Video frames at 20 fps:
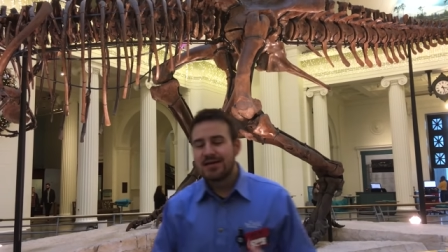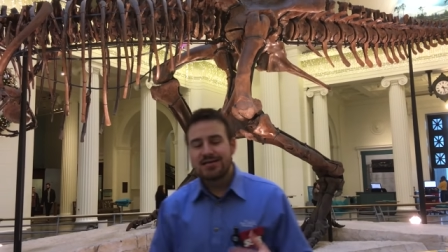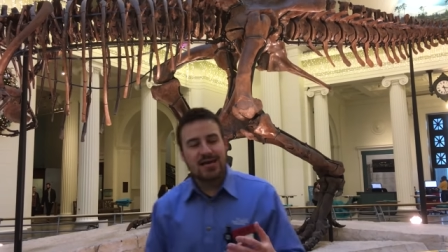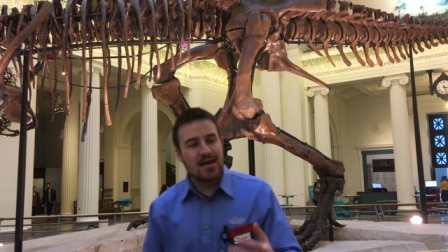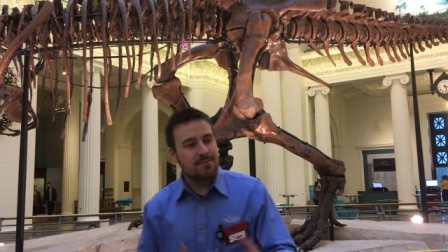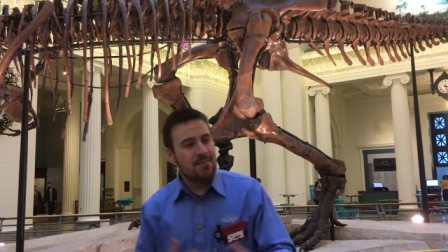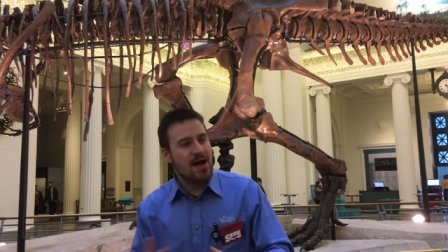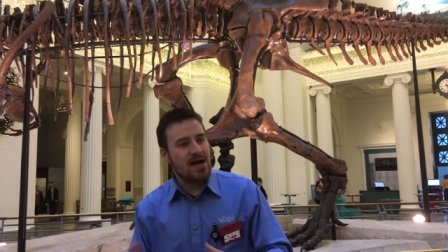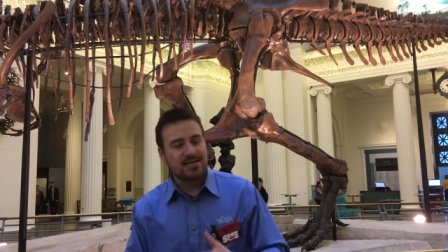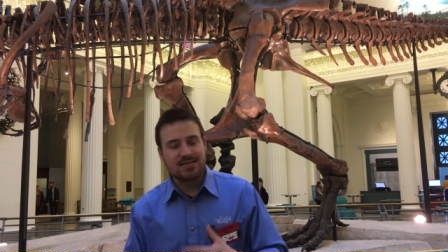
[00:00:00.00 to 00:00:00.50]

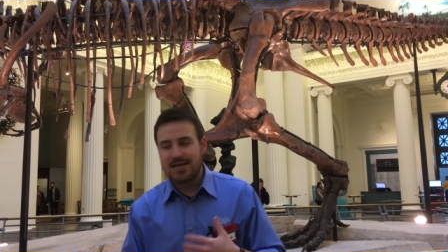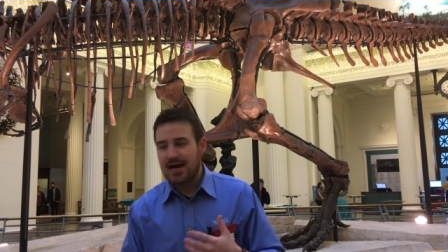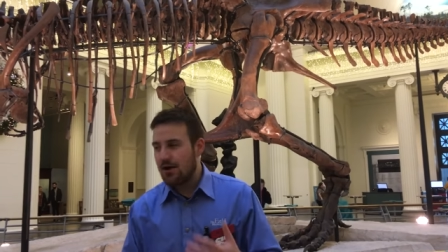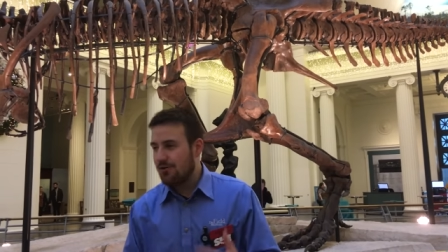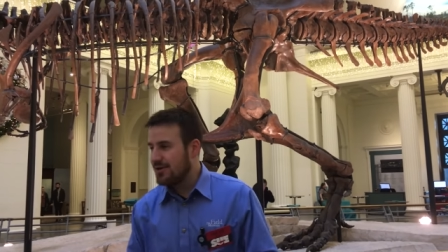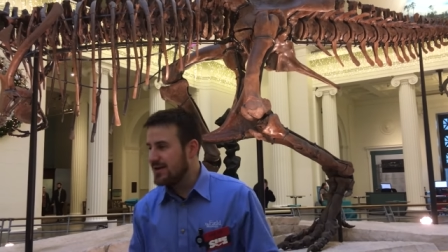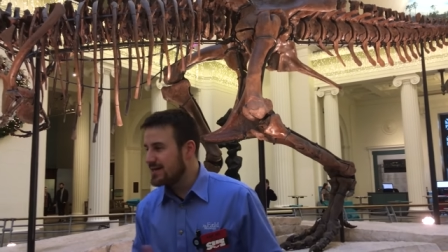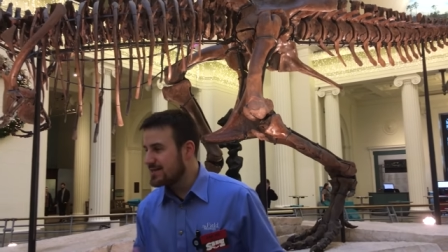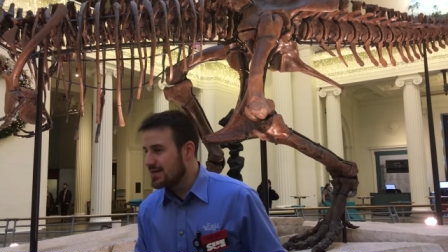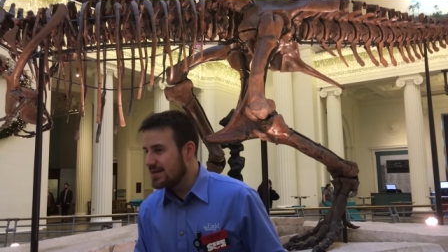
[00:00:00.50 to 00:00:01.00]
10 miles an
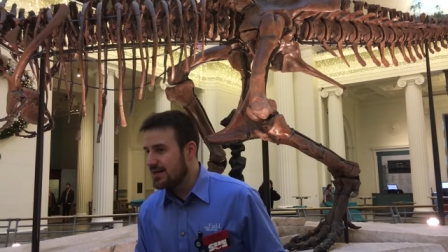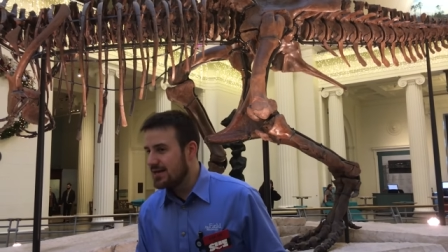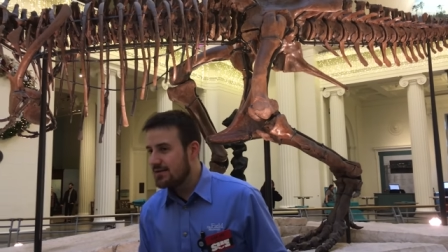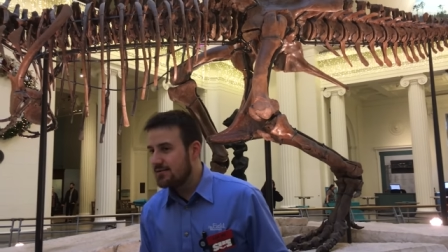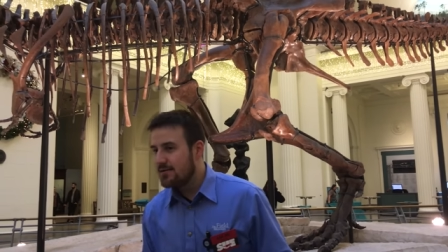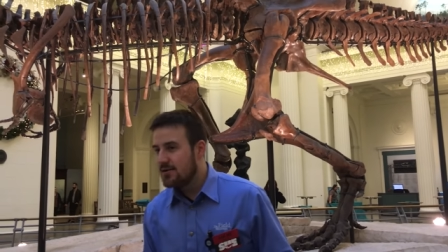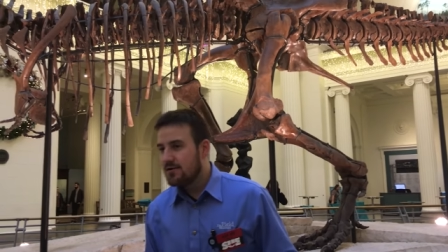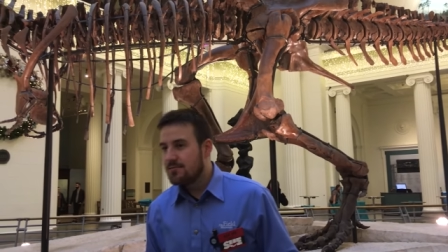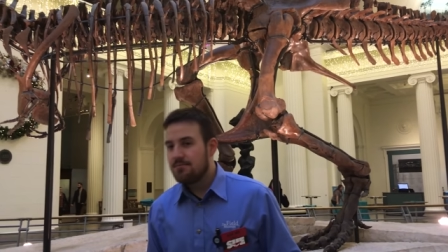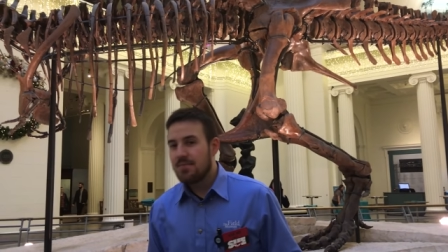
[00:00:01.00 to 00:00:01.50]
hour
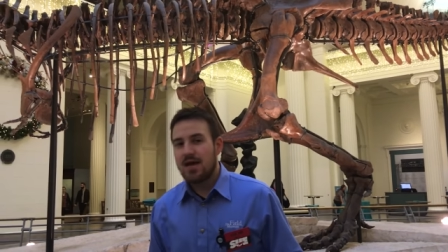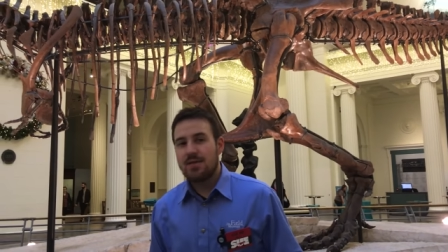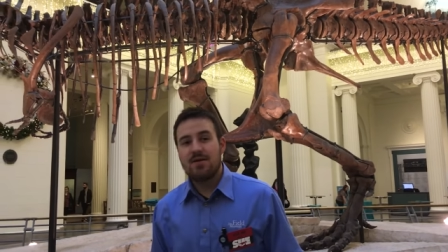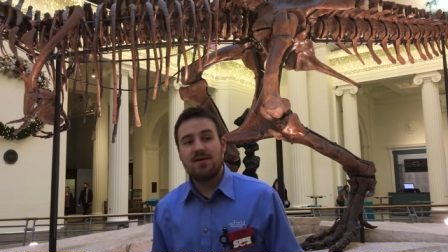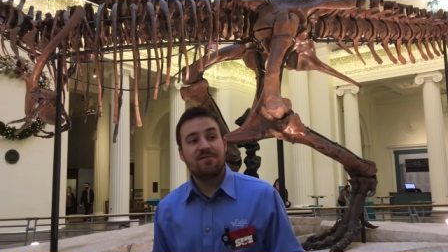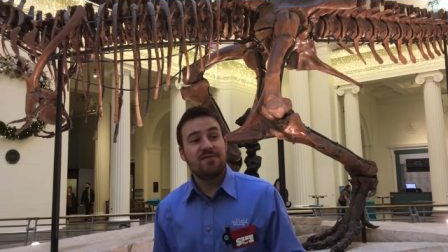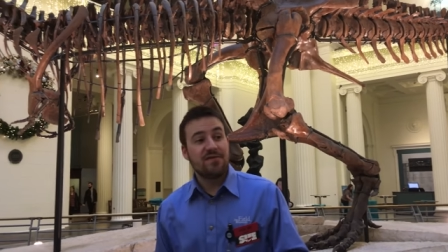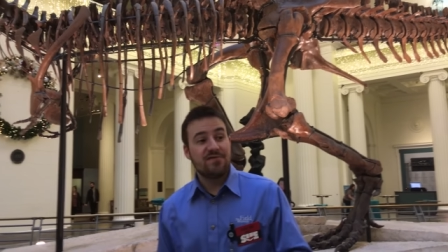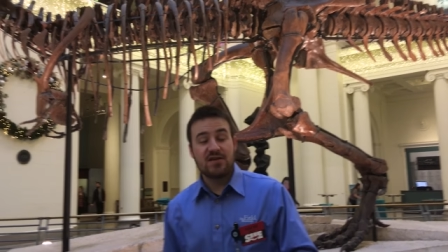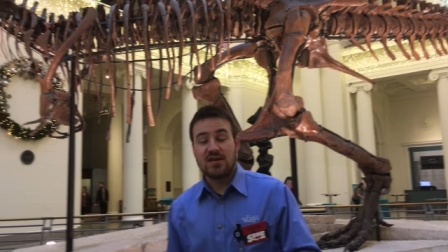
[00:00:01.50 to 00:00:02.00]
easily,
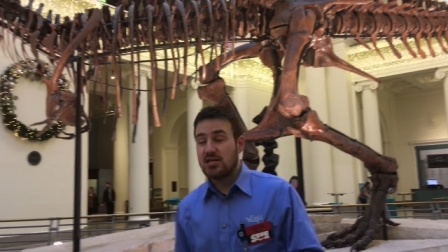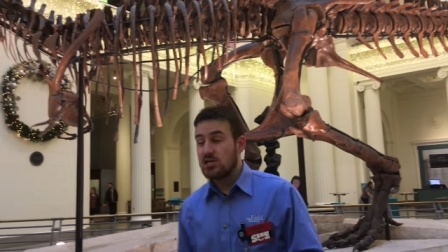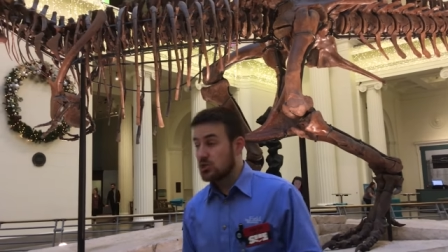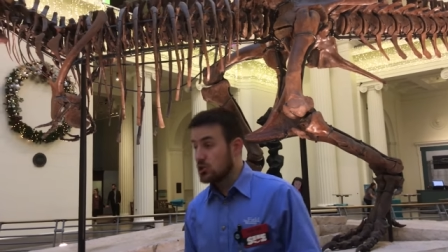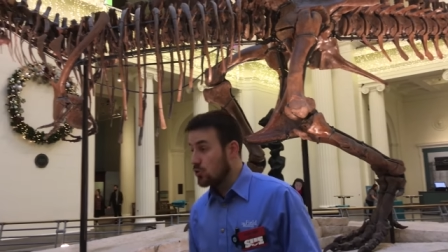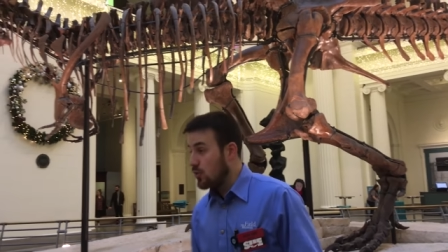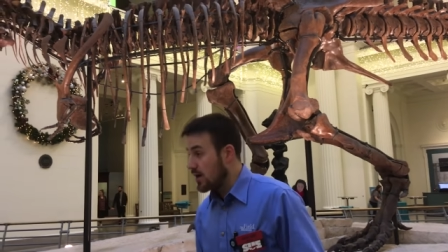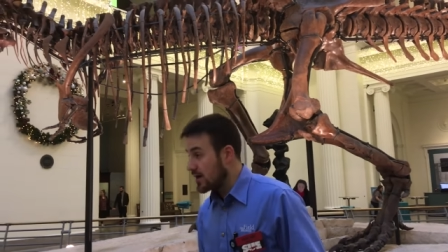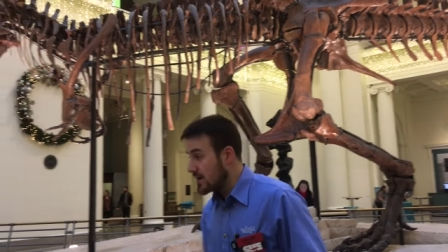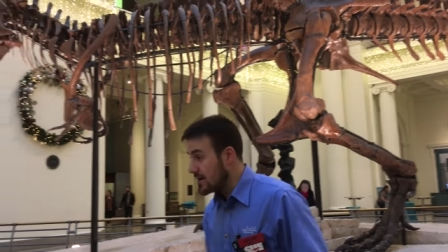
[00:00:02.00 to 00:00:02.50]
maybe 15 to
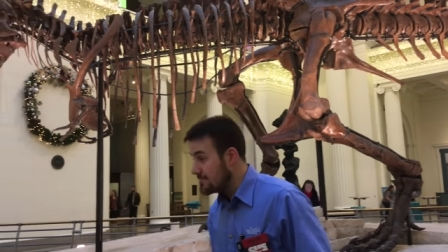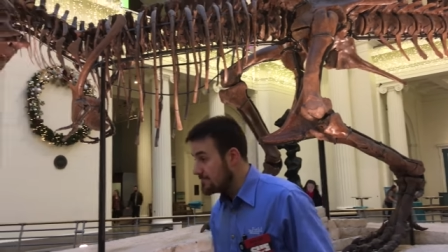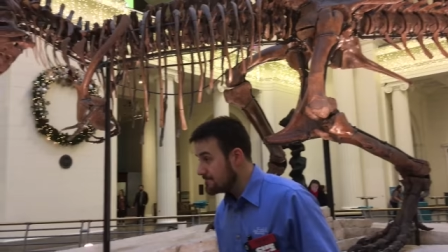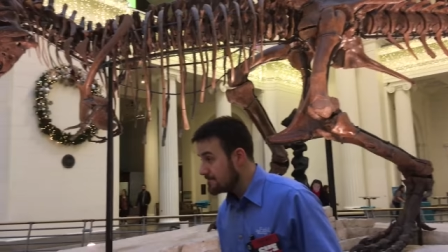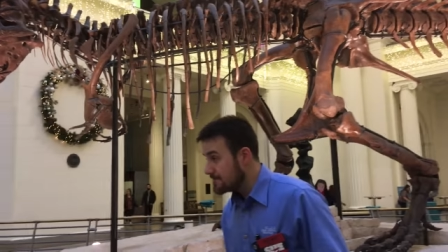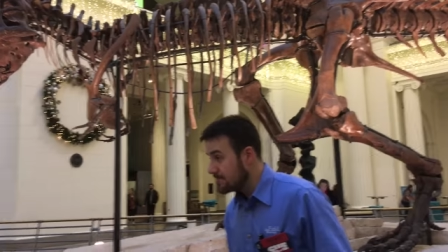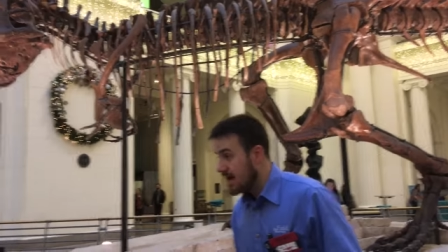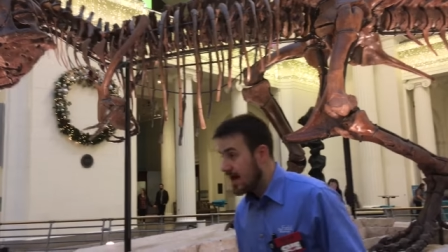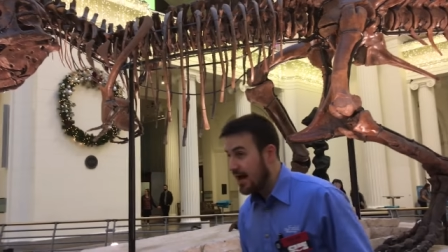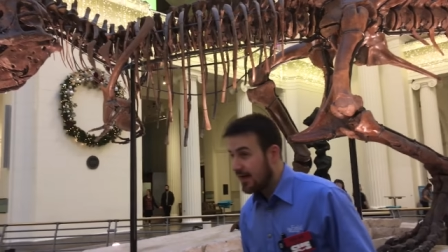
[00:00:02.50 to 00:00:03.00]
20
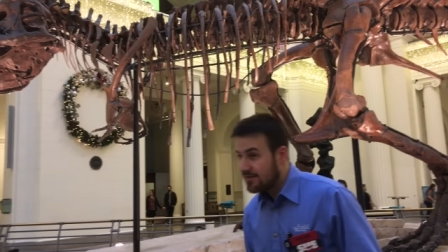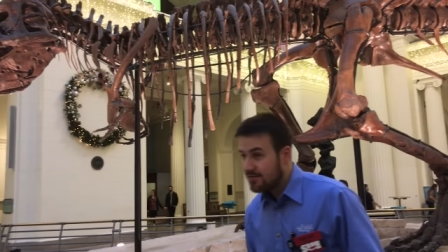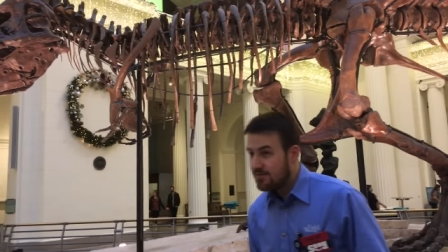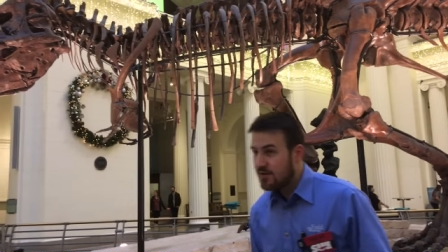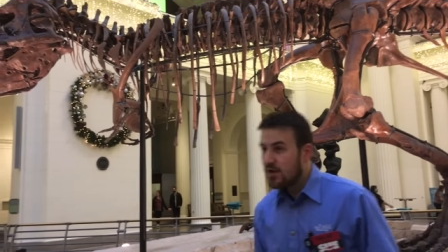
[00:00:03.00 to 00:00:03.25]
max,